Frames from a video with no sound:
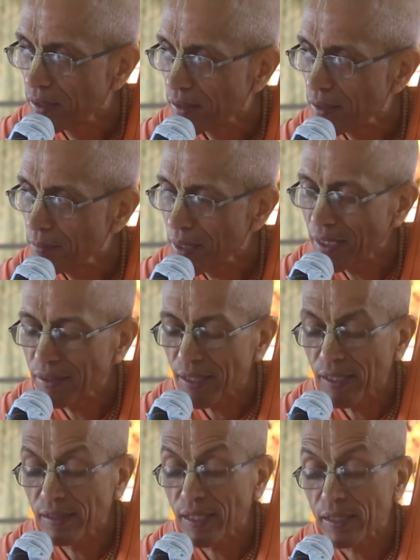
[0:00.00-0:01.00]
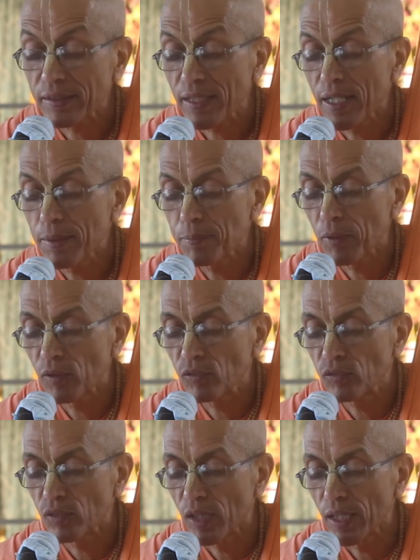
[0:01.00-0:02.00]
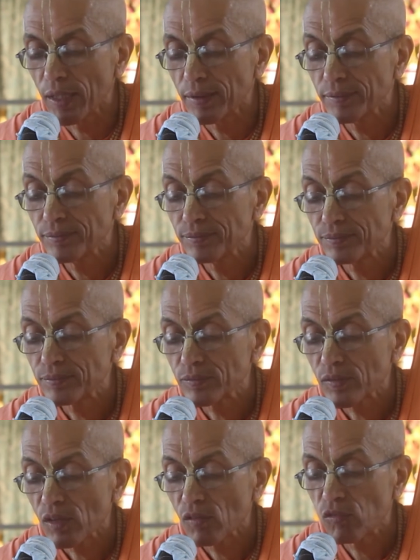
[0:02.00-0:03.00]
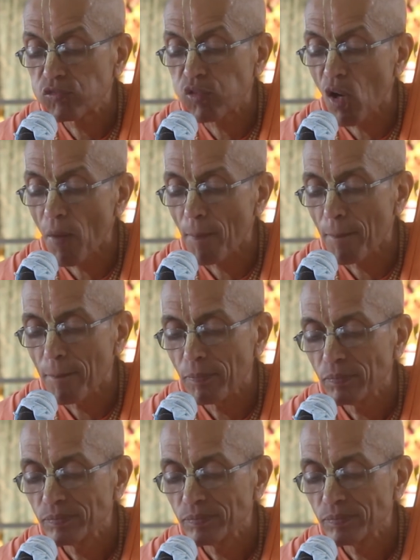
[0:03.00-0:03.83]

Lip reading: They maintain that type of form.